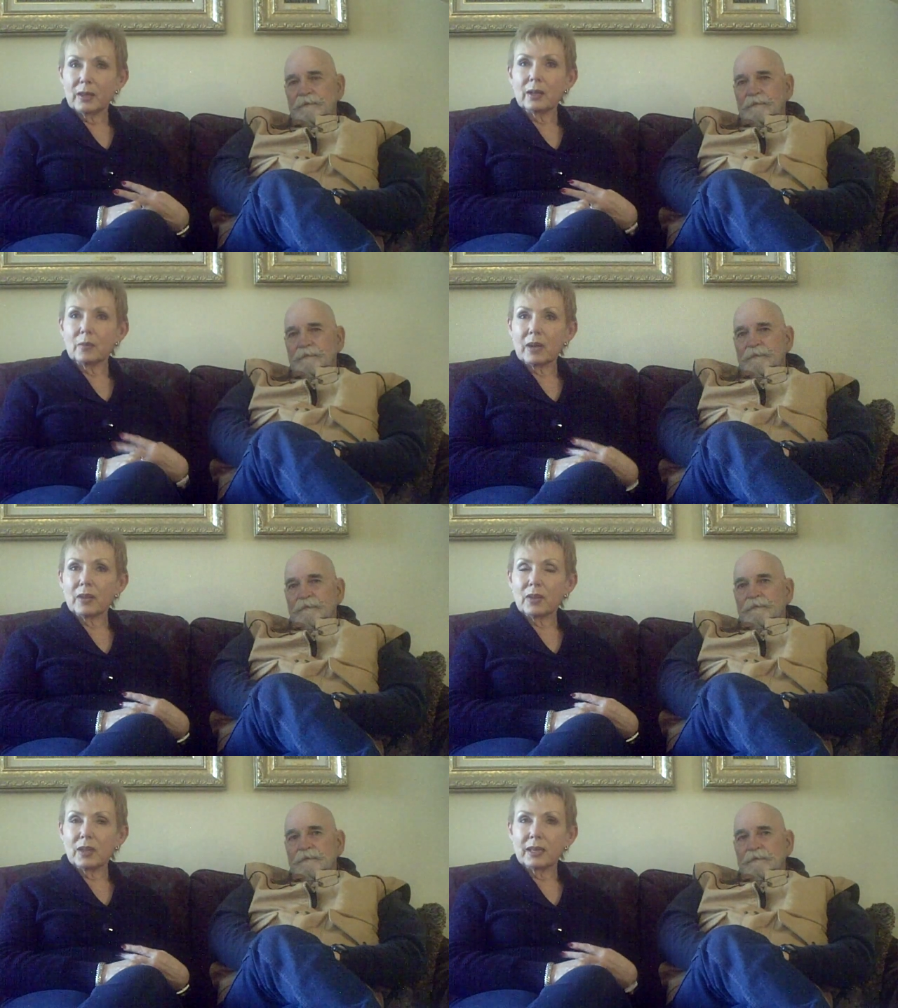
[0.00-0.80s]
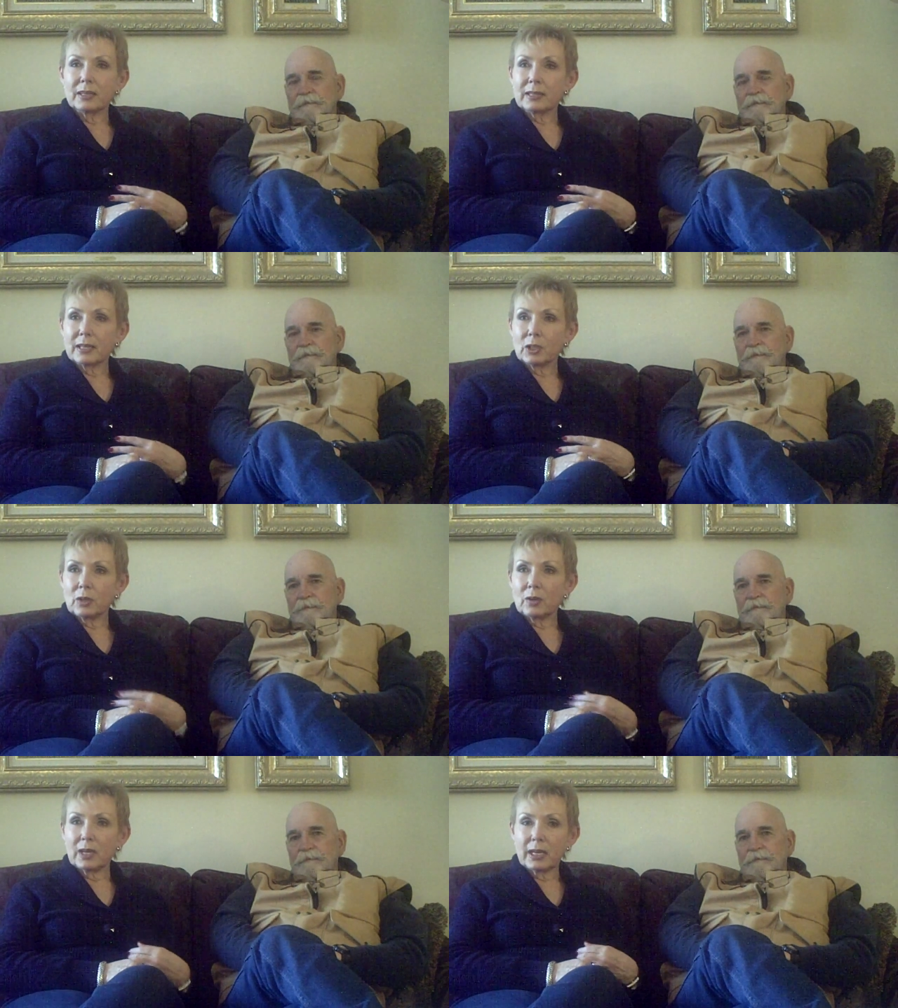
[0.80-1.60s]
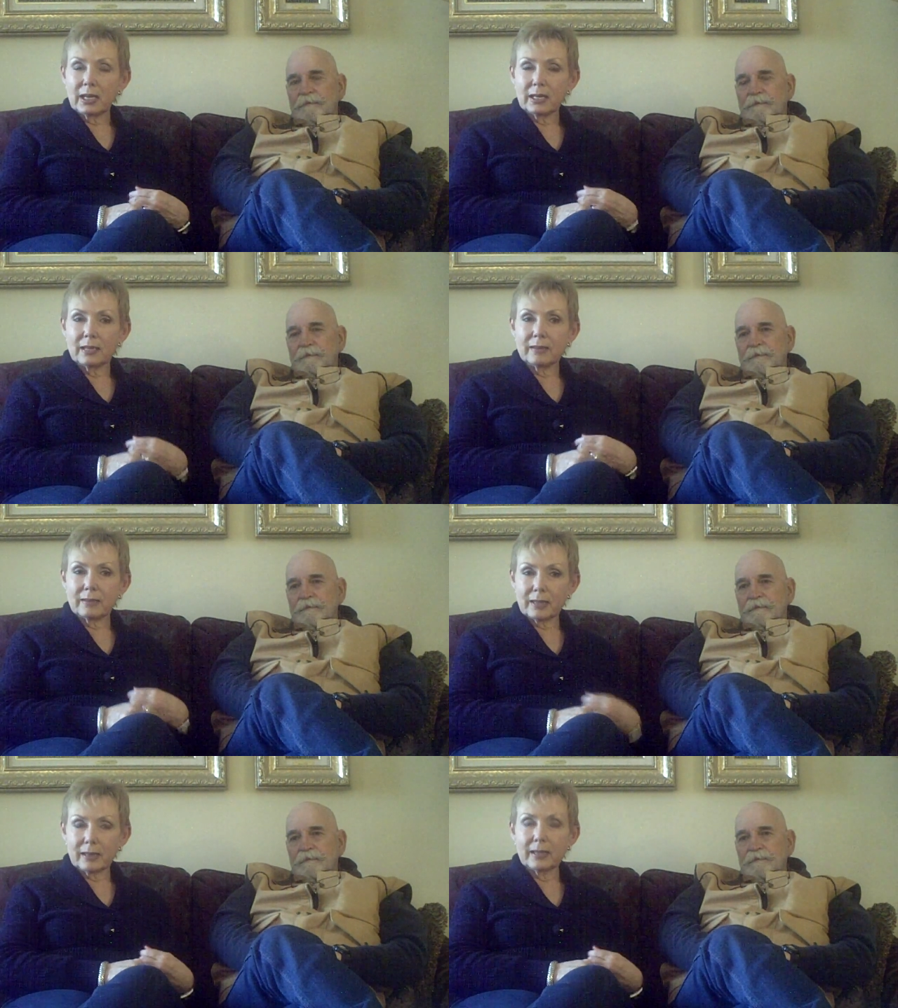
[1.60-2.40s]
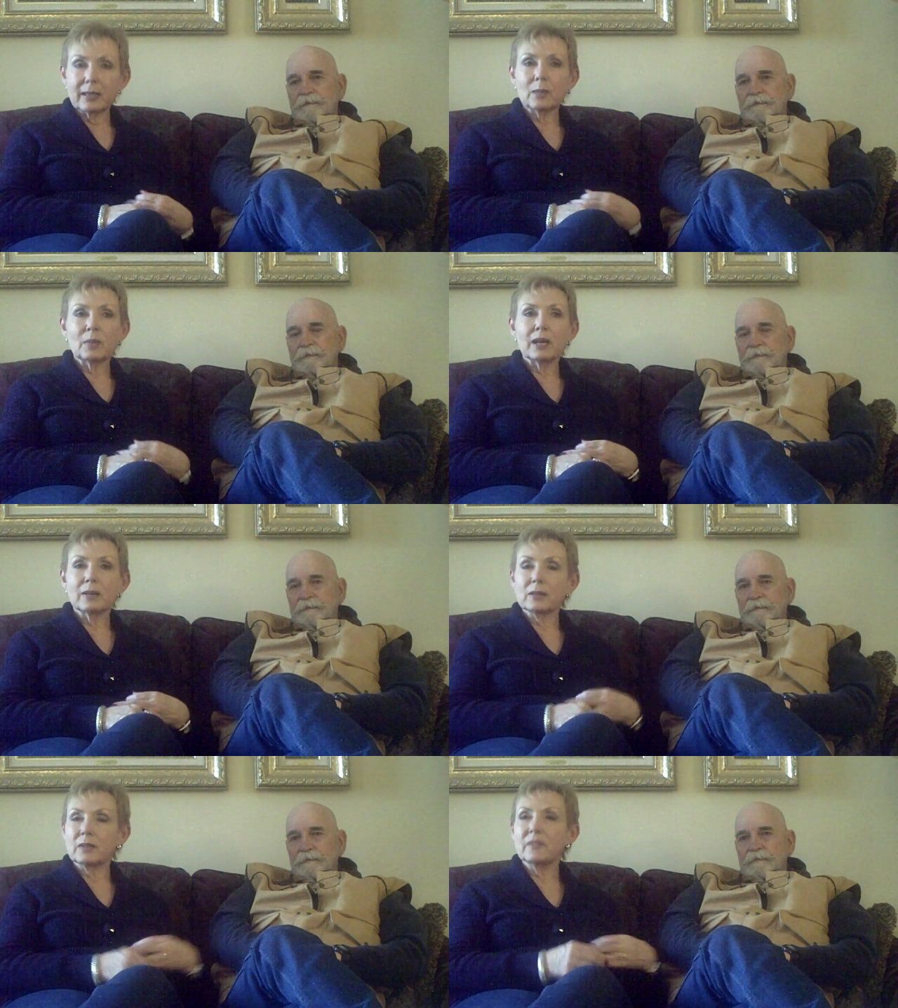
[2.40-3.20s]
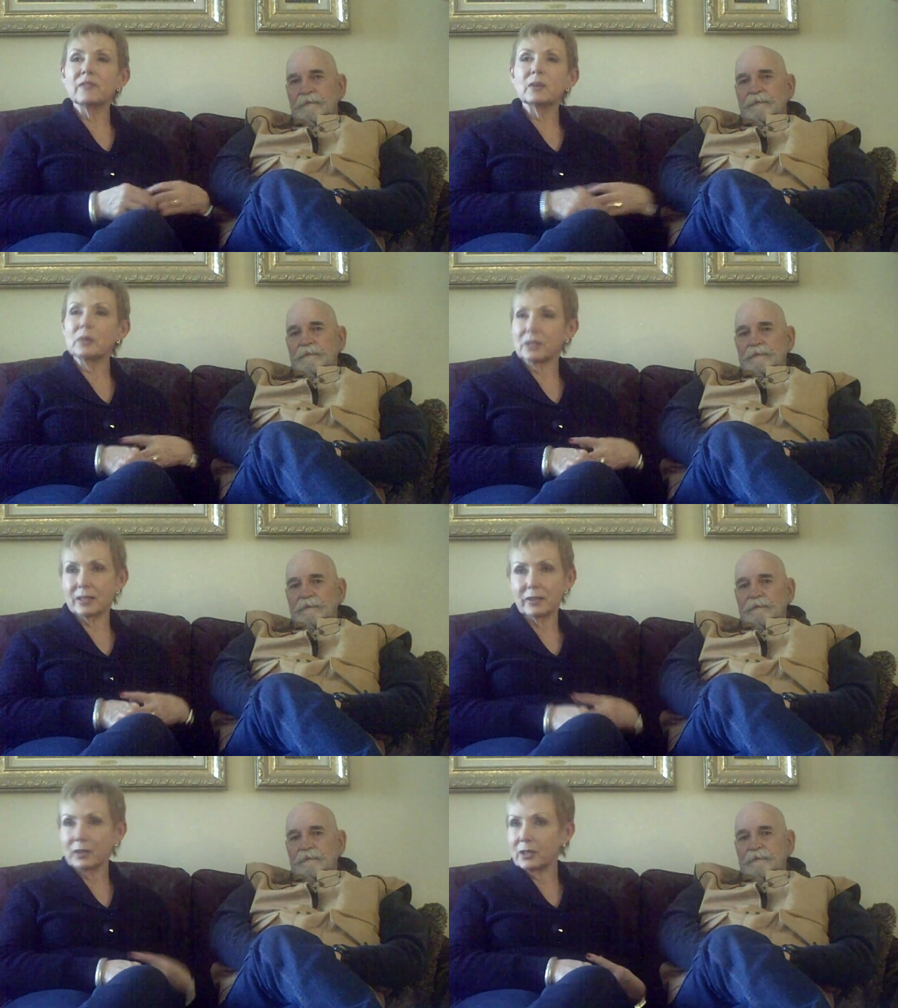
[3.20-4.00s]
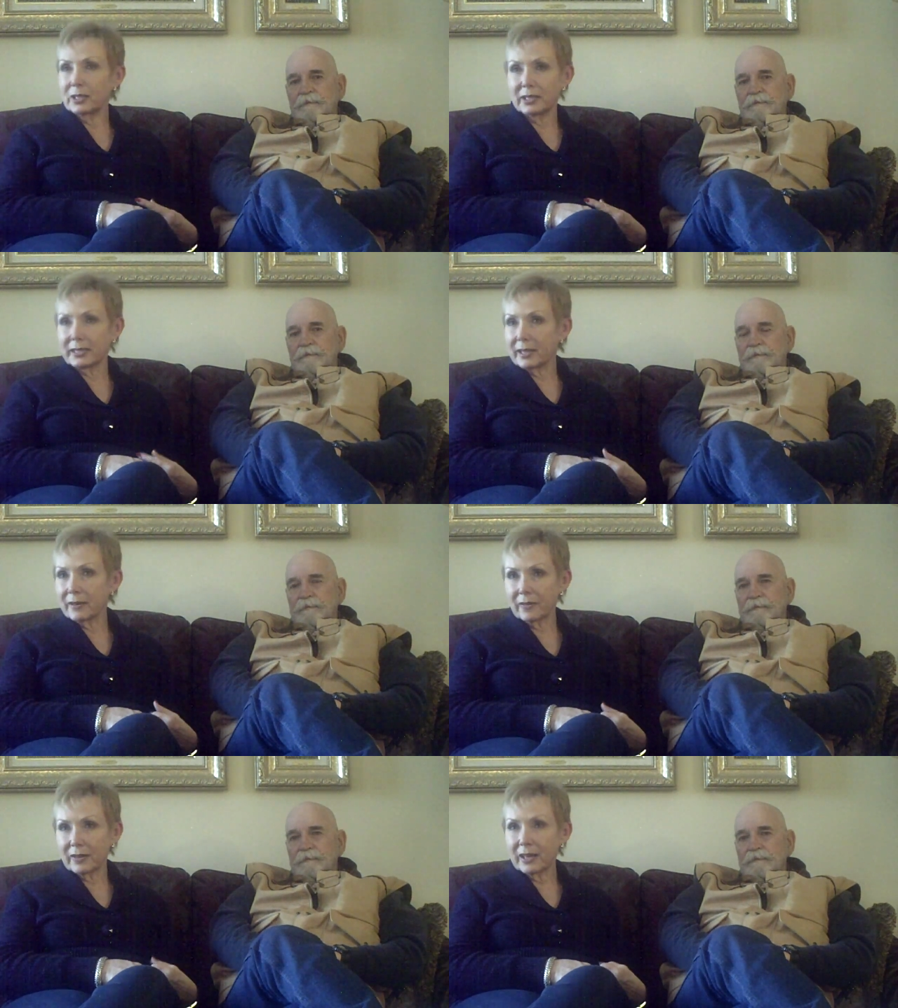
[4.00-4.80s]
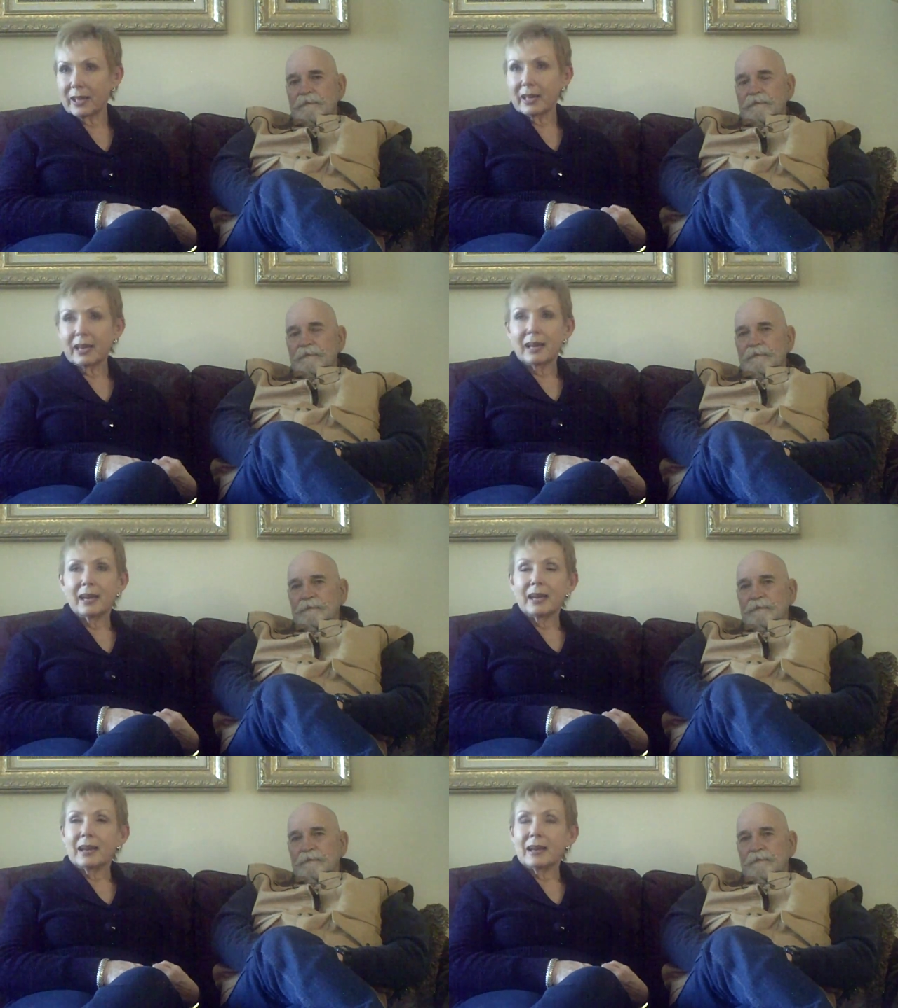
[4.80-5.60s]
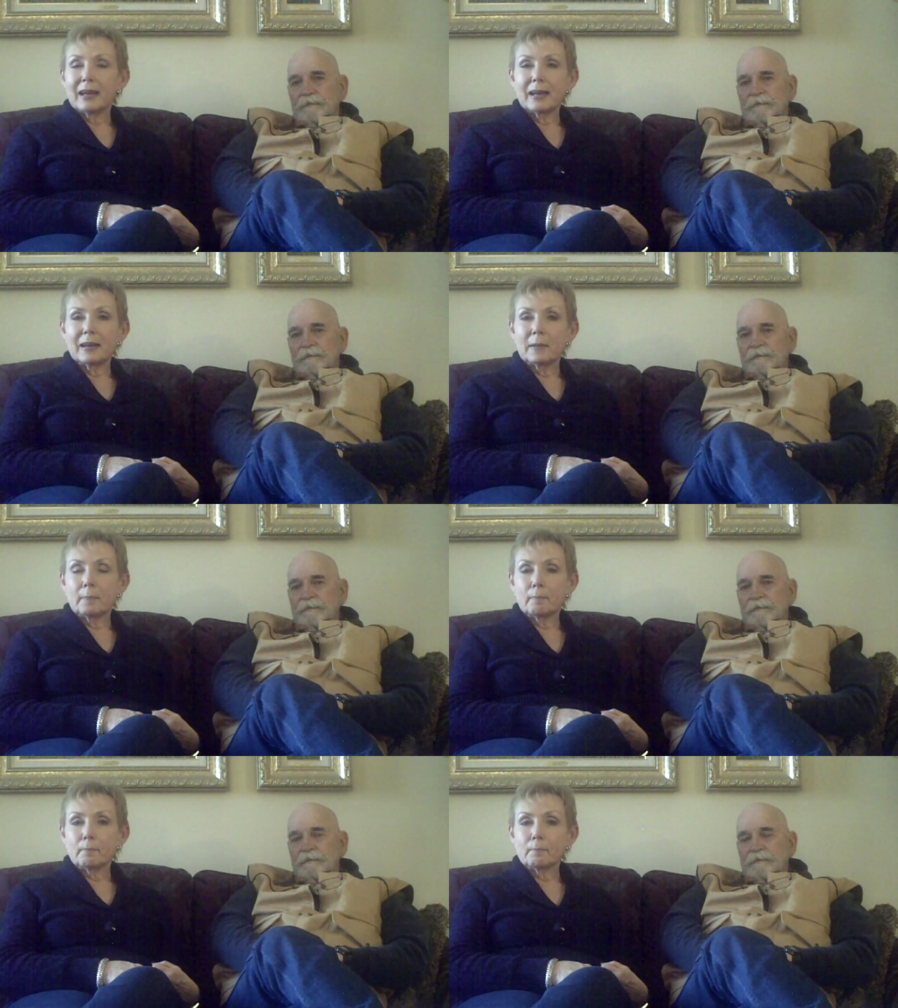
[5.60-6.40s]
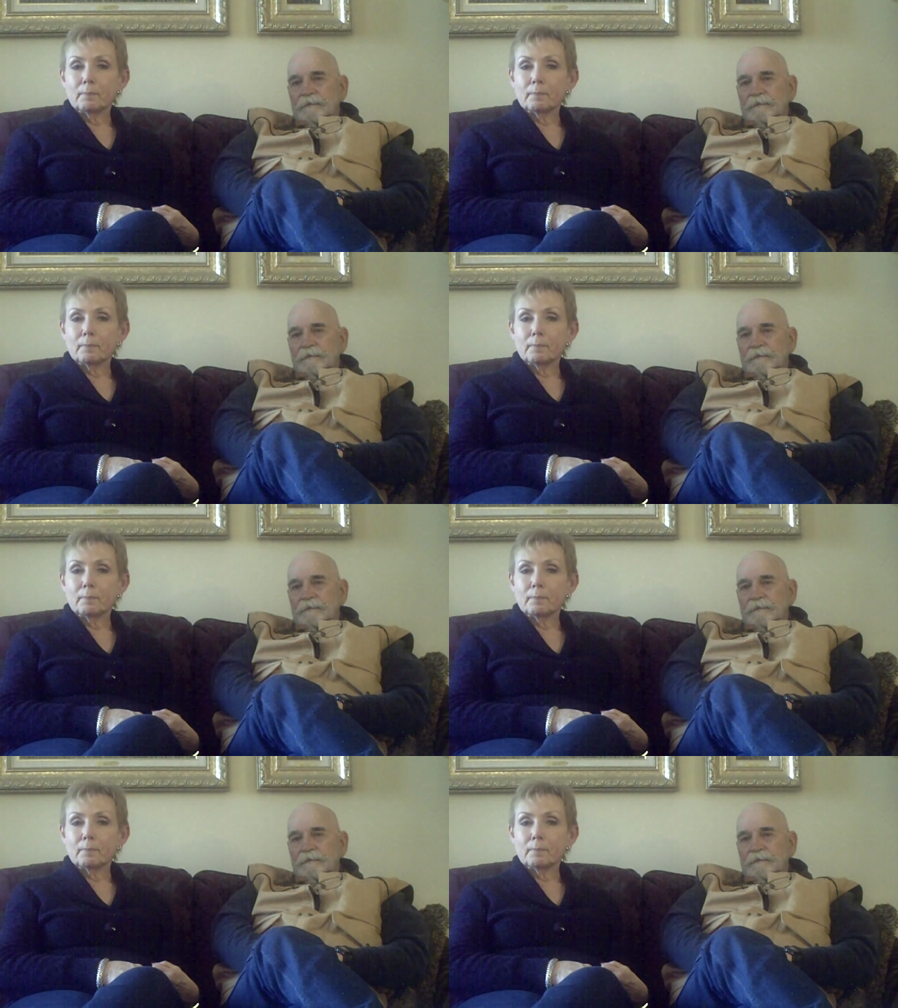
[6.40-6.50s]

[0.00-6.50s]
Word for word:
Speaker 1: think about things that you need to think about, to focus on the good stuff. Um,